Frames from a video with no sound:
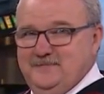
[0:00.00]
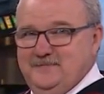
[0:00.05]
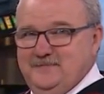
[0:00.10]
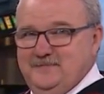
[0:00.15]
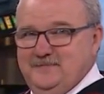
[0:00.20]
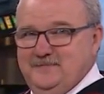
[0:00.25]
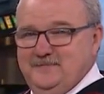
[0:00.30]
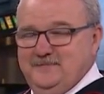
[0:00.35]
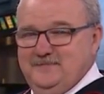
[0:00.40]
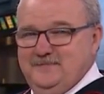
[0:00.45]

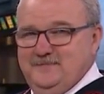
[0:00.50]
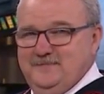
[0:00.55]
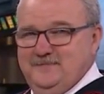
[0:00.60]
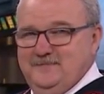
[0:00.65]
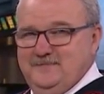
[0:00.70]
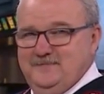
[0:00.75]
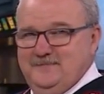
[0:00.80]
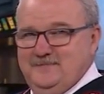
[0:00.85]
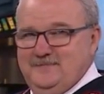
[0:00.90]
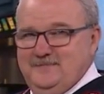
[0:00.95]

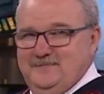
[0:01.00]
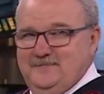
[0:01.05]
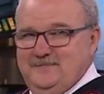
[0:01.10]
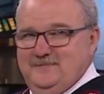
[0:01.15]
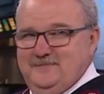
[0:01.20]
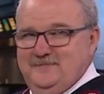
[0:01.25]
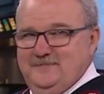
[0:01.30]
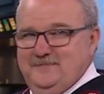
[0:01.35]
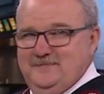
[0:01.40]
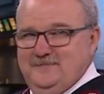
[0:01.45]

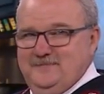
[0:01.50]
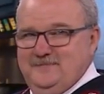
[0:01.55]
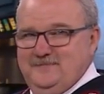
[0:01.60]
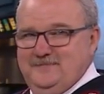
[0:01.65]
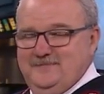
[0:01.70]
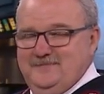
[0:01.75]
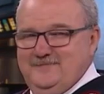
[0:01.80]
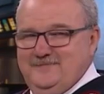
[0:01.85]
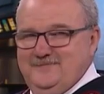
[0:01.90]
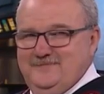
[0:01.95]

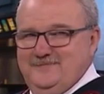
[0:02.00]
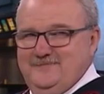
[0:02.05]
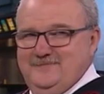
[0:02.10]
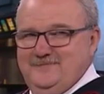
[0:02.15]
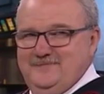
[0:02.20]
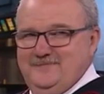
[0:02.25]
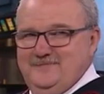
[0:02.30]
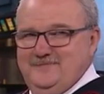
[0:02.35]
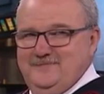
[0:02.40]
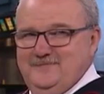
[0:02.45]

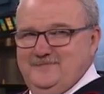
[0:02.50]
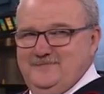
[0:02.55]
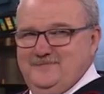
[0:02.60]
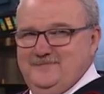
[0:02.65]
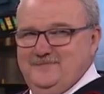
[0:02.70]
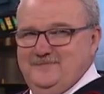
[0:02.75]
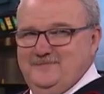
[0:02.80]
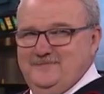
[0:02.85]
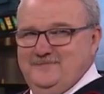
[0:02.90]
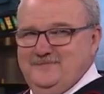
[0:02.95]

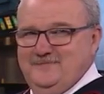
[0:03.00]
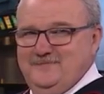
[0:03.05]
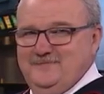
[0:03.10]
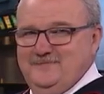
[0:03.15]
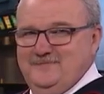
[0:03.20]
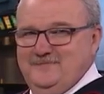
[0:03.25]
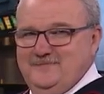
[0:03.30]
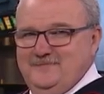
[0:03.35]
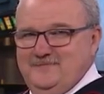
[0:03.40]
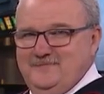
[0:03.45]

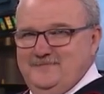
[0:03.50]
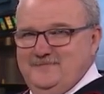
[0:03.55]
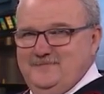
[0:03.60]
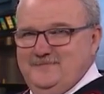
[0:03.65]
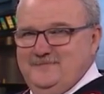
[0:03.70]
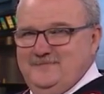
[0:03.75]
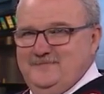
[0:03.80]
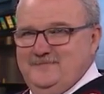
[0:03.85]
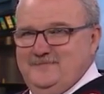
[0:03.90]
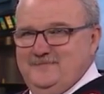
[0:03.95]

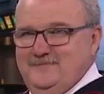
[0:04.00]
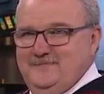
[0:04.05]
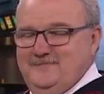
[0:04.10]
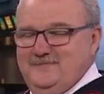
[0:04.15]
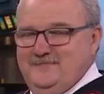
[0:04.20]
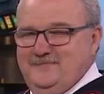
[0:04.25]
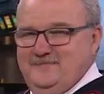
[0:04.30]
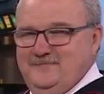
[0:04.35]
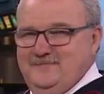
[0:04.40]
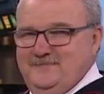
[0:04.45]

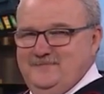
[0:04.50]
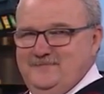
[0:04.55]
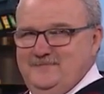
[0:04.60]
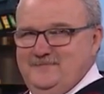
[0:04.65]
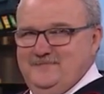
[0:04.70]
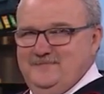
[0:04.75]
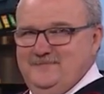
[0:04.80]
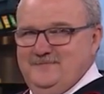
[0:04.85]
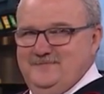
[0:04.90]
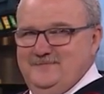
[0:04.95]

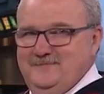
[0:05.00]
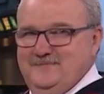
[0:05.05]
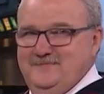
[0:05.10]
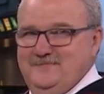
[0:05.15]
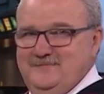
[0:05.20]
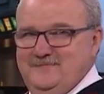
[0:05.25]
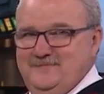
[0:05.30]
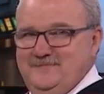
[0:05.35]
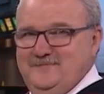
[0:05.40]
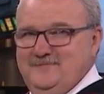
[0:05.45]

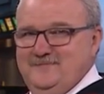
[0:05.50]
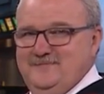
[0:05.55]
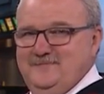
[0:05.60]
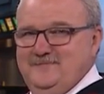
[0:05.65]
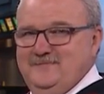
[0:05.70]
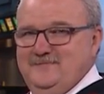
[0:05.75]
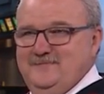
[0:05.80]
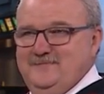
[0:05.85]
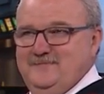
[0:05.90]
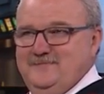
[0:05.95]

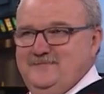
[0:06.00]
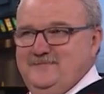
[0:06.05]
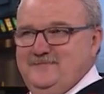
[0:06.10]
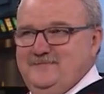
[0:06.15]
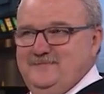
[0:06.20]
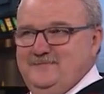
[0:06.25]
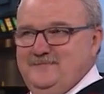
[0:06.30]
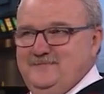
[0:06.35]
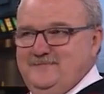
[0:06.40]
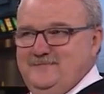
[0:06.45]

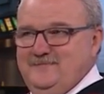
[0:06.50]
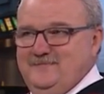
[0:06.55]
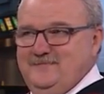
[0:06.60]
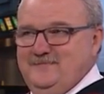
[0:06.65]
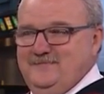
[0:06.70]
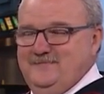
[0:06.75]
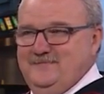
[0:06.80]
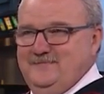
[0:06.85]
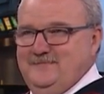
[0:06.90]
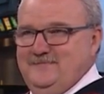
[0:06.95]

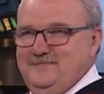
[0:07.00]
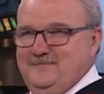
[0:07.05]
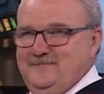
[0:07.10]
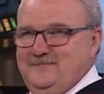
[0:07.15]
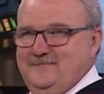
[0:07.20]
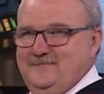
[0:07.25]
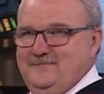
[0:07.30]
(not speaking)